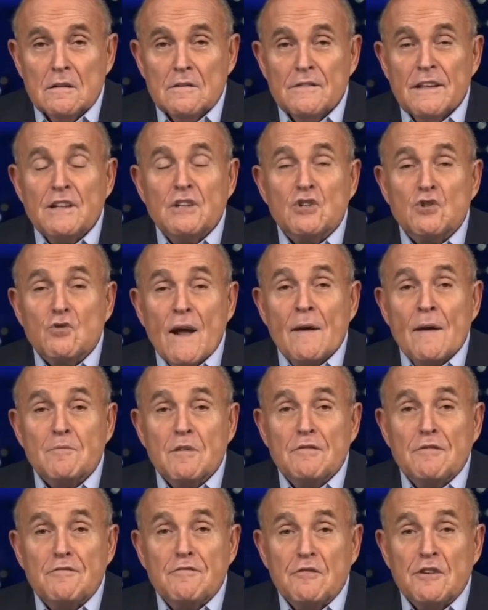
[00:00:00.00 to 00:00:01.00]
They
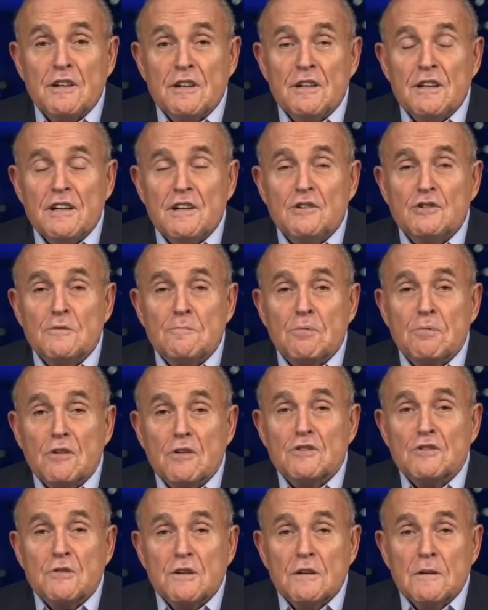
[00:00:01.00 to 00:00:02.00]
trapped Flynn into
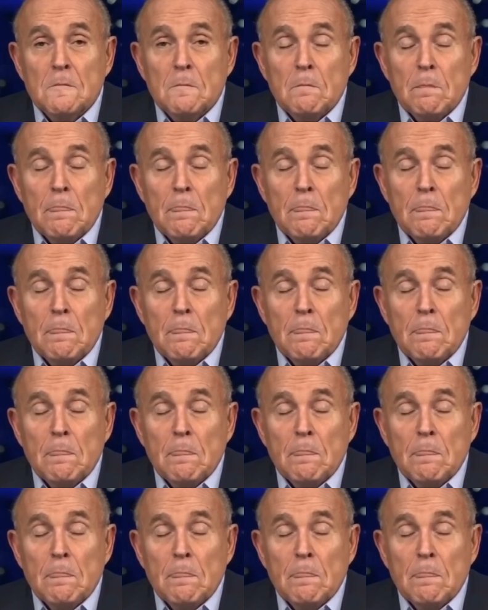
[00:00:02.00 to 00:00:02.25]
perjury.